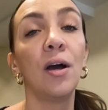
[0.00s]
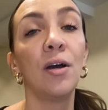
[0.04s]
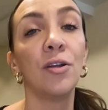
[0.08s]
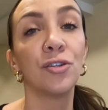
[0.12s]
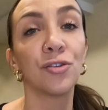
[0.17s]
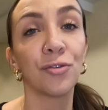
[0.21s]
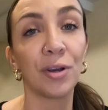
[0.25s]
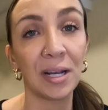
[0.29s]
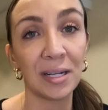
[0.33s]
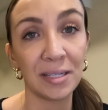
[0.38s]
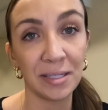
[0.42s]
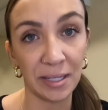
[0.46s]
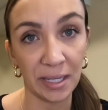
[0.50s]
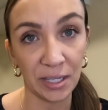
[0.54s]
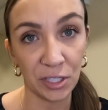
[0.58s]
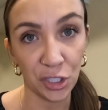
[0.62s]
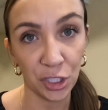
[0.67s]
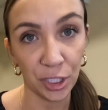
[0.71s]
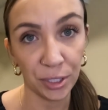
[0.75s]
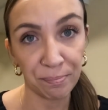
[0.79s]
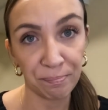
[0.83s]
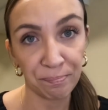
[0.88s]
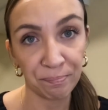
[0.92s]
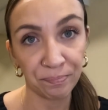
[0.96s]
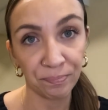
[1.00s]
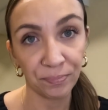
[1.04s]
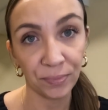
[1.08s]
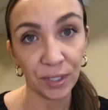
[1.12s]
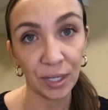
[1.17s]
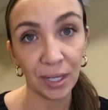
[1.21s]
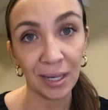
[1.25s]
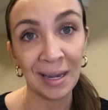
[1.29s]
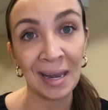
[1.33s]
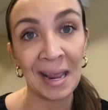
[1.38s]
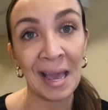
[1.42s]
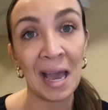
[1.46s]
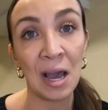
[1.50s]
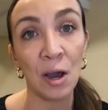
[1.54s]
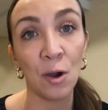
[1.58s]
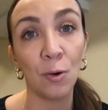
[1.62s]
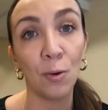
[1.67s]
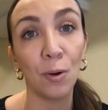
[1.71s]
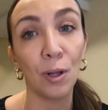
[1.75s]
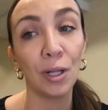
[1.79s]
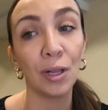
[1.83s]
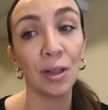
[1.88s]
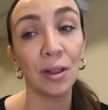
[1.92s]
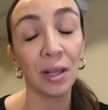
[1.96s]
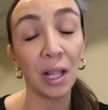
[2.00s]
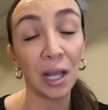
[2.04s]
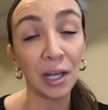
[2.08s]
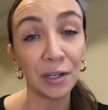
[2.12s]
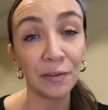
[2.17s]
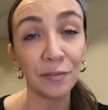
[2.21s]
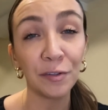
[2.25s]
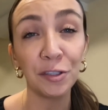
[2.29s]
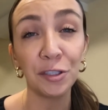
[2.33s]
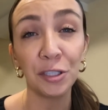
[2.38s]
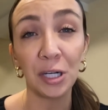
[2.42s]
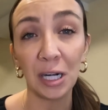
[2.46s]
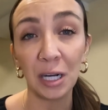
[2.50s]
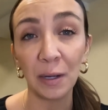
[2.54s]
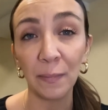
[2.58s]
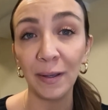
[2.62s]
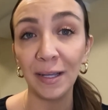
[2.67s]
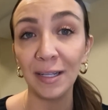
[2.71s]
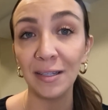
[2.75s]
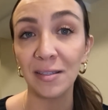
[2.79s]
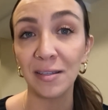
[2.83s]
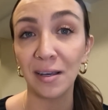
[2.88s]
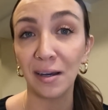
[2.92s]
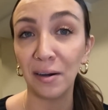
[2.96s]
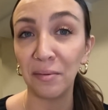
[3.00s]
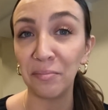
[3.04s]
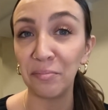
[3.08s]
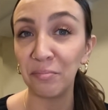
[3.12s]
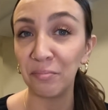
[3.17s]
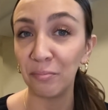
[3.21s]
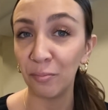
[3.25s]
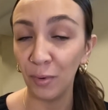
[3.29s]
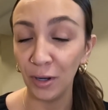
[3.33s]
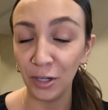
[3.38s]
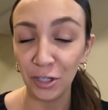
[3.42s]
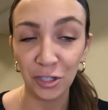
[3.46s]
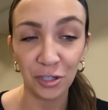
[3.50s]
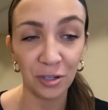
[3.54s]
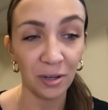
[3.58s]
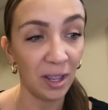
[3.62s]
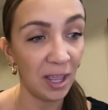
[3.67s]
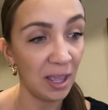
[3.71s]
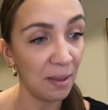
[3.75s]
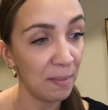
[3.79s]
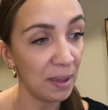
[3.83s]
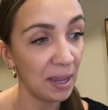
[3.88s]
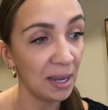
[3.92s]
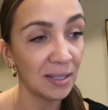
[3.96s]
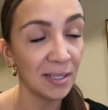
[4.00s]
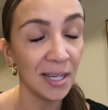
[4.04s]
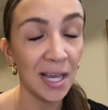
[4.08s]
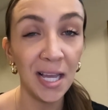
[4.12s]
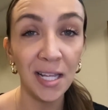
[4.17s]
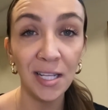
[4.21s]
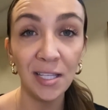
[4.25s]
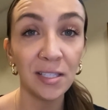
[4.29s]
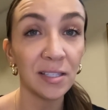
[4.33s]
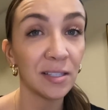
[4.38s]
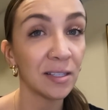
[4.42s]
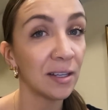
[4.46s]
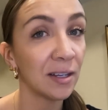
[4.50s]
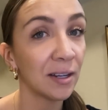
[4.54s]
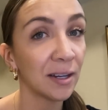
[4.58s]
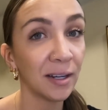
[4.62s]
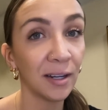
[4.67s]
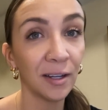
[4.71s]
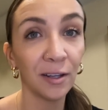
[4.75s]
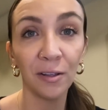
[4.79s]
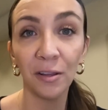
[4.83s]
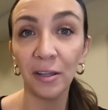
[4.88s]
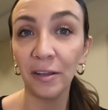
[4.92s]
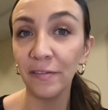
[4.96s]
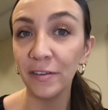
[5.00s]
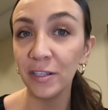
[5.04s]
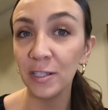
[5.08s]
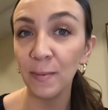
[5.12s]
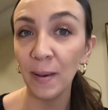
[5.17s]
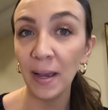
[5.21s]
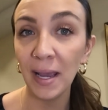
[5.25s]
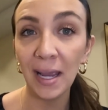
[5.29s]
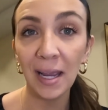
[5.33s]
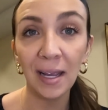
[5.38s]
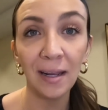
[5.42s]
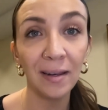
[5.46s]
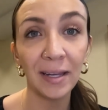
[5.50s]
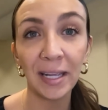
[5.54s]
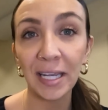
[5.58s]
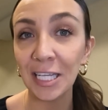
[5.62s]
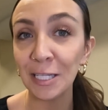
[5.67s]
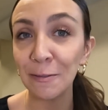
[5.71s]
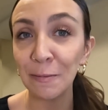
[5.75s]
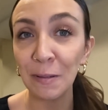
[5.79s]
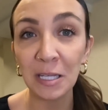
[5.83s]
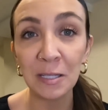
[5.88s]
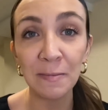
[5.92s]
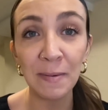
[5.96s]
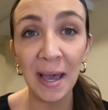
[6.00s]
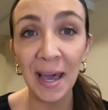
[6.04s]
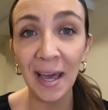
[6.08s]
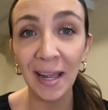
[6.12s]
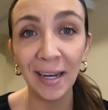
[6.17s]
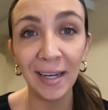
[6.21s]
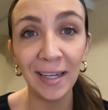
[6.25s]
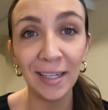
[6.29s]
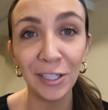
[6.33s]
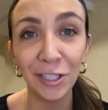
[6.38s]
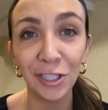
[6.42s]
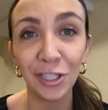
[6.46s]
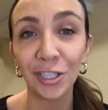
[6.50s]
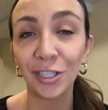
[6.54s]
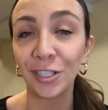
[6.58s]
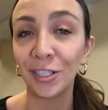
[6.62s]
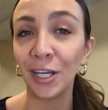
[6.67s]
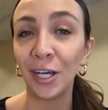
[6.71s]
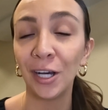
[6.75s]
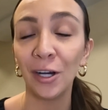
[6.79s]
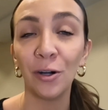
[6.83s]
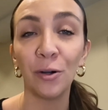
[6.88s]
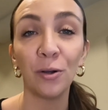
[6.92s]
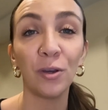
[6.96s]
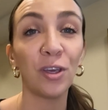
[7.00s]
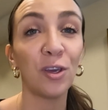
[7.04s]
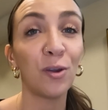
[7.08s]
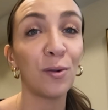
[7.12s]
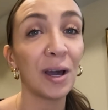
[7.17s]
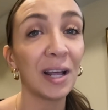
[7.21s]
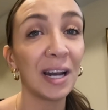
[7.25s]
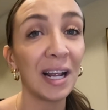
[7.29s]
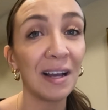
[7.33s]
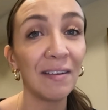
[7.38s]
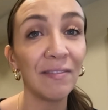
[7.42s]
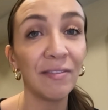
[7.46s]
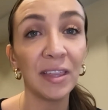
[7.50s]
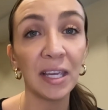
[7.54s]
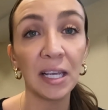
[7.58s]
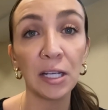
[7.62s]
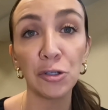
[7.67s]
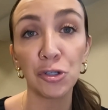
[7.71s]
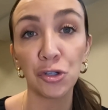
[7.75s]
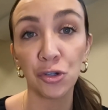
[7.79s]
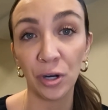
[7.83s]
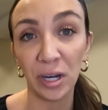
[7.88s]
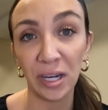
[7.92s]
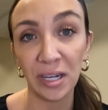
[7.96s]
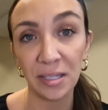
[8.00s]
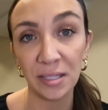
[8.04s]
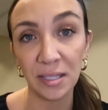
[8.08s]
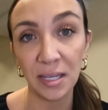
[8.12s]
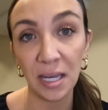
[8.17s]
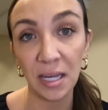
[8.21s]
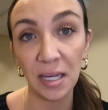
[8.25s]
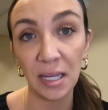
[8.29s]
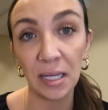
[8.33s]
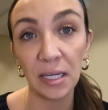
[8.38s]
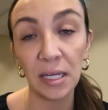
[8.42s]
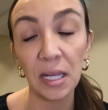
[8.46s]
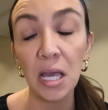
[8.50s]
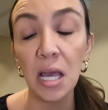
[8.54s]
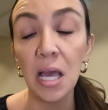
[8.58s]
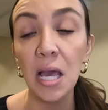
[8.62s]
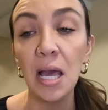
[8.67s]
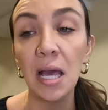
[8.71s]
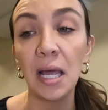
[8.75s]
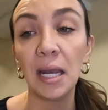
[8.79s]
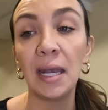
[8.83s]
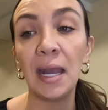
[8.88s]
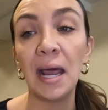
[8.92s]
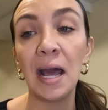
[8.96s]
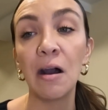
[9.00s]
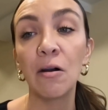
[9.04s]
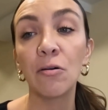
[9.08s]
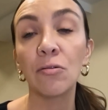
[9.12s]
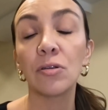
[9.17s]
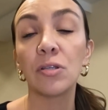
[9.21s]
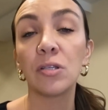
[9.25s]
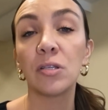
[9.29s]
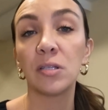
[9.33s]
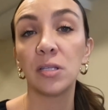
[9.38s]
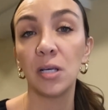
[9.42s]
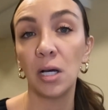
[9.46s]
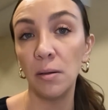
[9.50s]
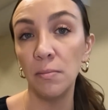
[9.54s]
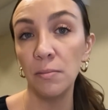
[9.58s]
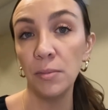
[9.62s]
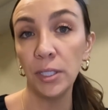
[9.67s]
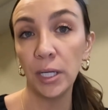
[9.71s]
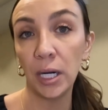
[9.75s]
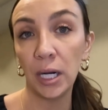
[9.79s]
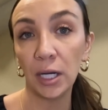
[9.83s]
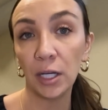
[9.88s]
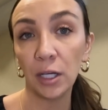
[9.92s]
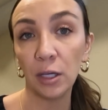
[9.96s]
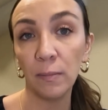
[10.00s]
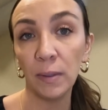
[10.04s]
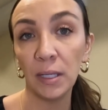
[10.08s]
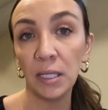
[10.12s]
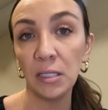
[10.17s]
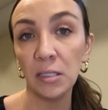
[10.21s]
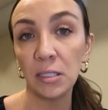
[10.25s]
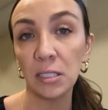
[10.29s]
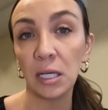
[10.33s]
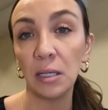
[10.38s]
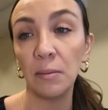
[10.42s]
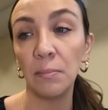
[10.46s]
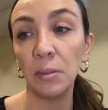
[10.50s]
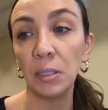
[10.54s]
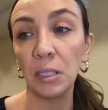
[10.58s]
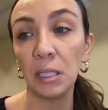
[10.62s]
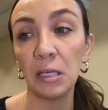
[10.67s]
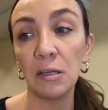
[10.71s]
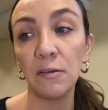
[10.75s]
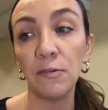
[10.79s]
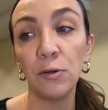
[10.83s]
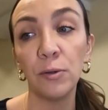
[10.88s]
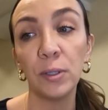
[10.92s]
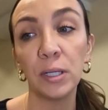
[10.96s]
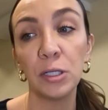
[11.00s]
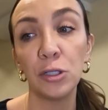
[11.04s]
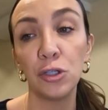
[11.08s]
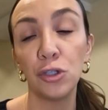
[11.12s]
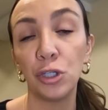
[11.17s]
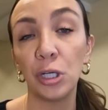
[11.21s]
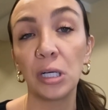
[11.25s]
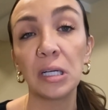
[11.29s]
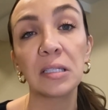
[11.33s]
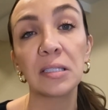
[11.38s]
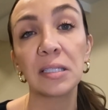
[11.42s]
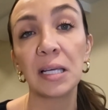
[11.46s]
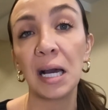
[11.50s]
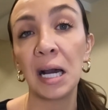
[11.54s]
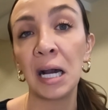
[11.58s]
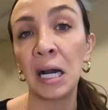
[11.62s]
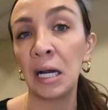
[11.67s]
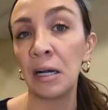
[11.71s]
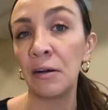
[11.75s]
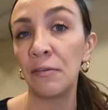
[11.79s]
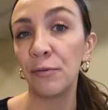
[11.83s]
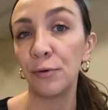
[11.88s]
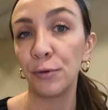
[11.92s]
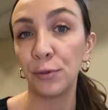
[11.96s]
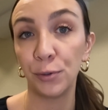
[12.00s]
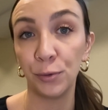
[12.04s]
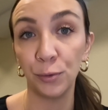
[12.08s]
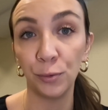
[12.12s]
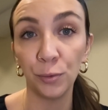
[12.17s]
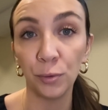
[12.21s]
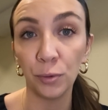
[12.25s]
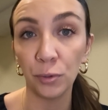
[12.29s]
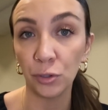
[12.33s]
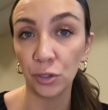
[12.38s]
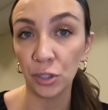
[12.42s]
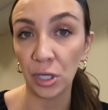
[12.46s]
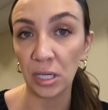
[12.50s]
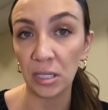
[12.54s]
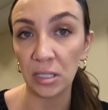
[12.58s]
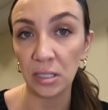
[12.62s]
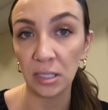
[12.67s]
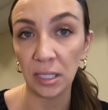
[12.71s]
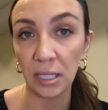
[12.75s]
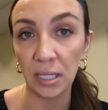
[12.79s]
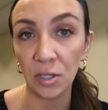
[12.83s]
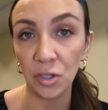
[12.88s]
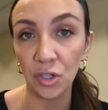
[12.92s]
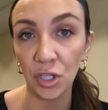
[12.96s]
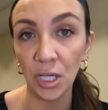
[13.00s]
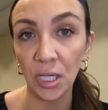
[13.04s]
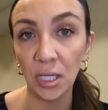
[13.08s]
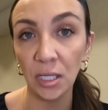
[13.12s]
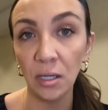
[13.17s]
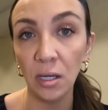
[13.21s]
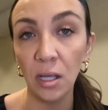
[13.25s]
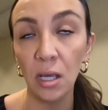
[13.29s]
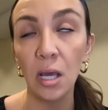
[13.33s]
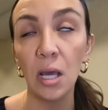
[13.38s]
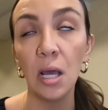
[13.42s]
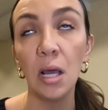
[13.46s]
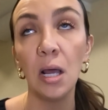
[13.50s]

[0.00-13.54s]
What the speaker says: translation. Now, a lot of your documents, which it makes sense, you're gonna go live in Spain, they speak Spanish, so you gotta have things translated. Now, some documents, I believe you can just have Google translation,